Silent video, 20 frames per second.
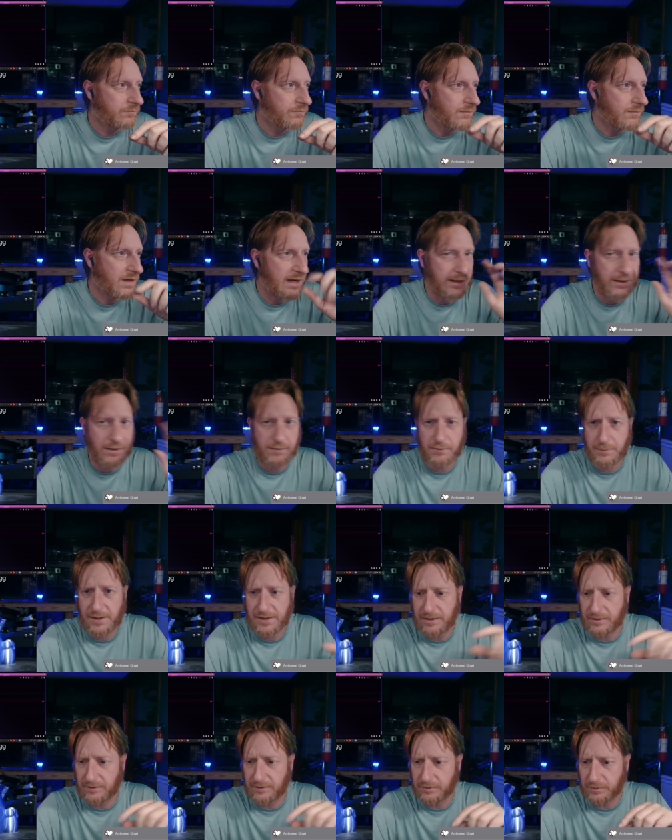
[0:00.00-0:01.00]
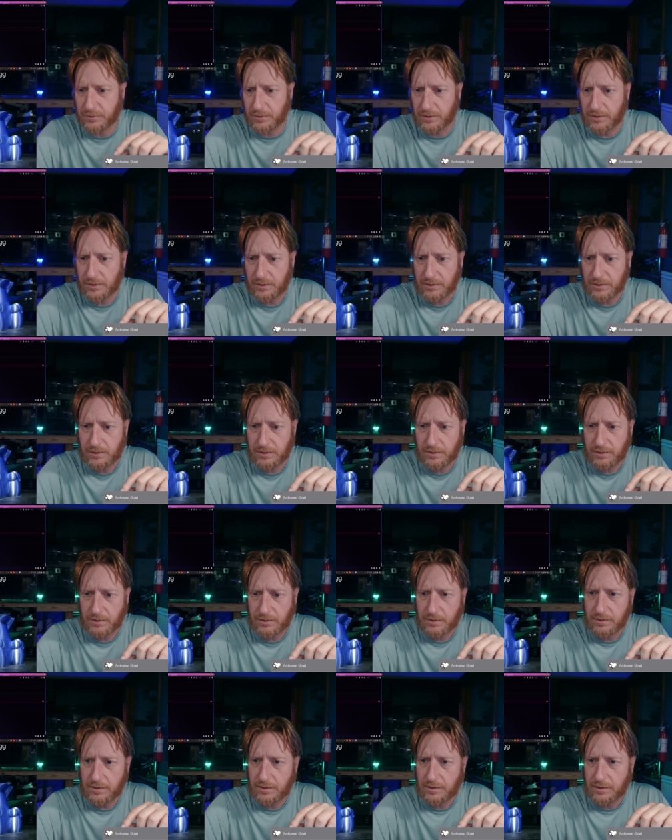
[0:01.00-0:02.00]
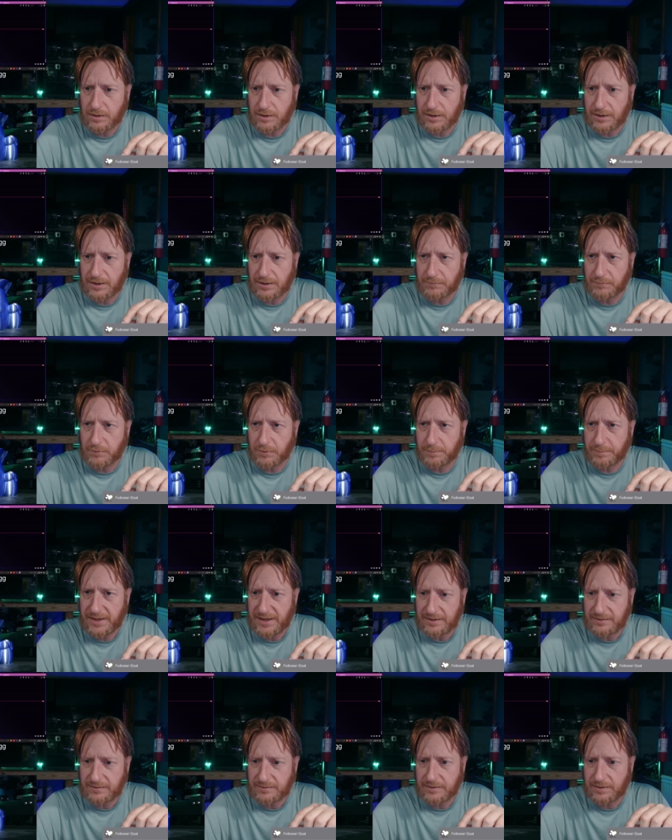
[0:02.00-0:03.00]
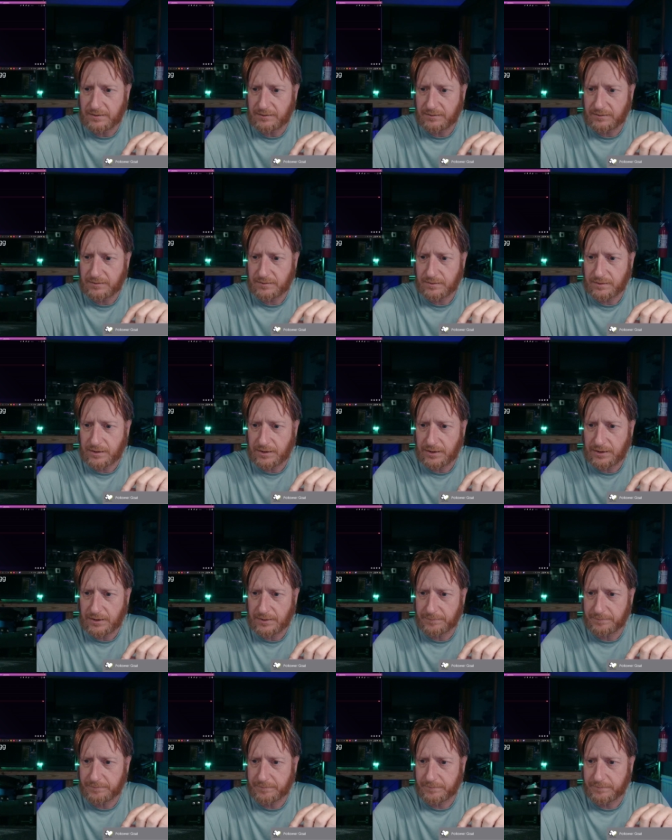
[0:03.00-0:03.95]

head over to my Discord. We'll paste this. We'll